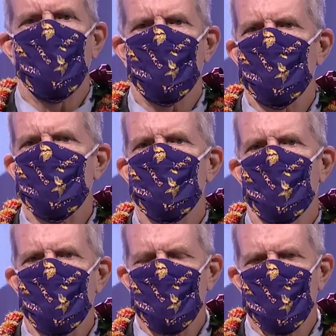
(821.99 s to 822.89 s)
think, is
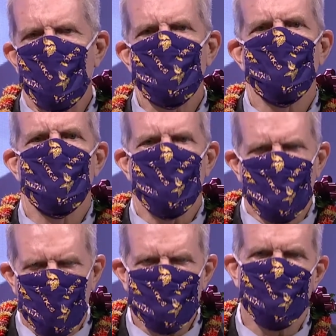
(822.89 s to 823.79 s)
all about
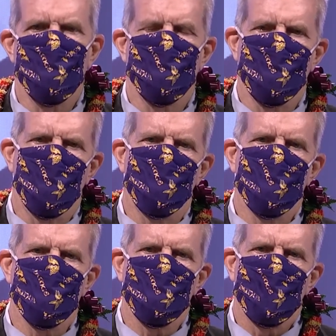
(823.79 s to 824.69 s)
restoring trust to the
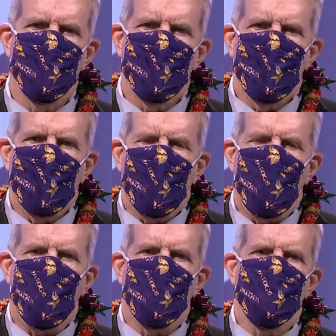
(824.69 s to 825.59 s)
prosecutor's
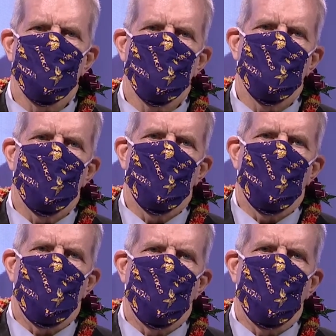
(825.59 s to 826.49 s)
office.
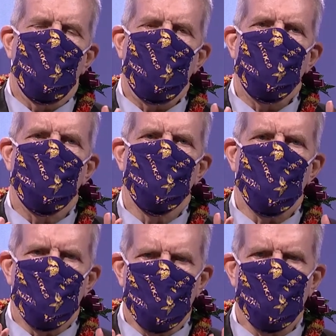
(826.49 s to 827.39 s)
And
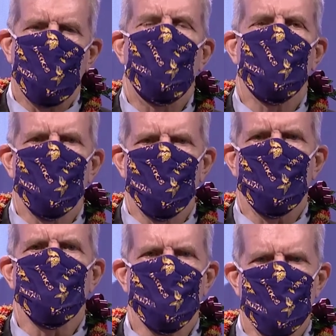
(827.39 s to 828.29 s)
I have
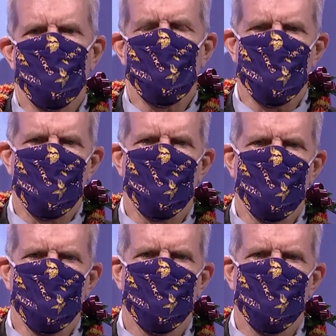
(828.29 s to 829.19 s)
a lot of
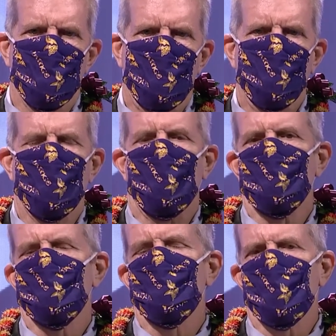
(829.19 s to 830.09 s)
leadership
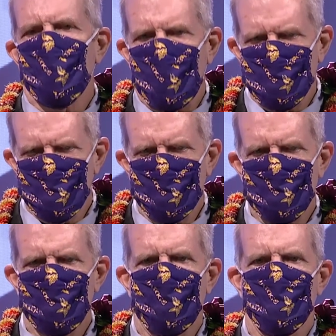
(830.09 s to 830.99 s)
experience. I have a lot of
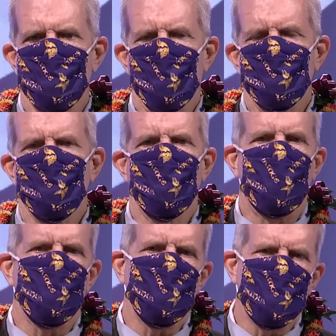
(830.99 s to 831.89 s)
supervisory
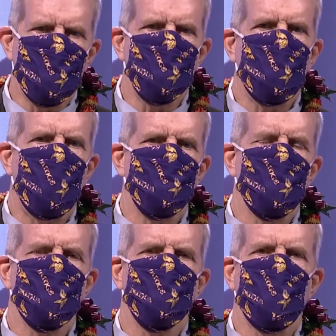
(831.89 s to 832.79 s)
experience. I was a
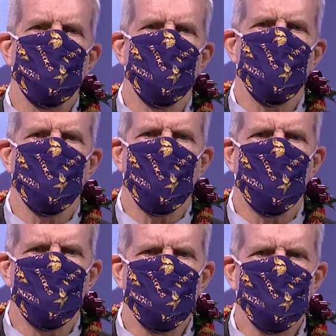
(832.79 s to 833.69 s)
felony team captain
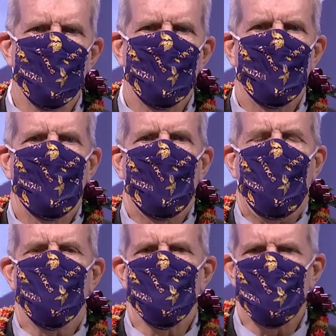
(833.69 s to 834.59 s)
at the prosecutor's
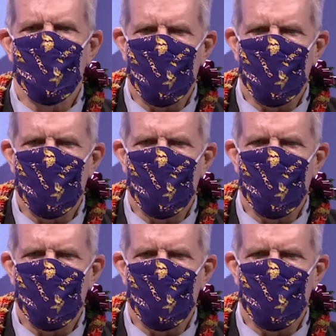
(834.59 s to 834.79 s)
office.